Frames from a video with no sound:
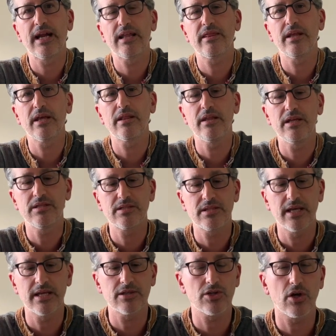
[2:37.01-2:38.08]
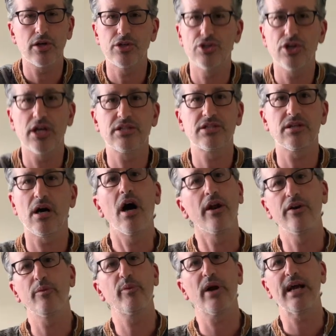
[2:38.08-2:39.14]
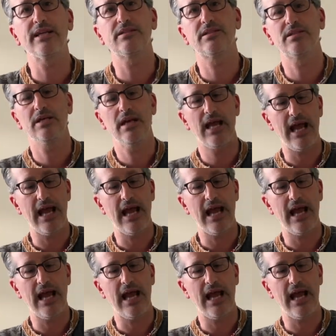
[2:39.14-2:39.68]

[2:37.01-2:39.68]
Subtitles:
I think these things are just underpriced,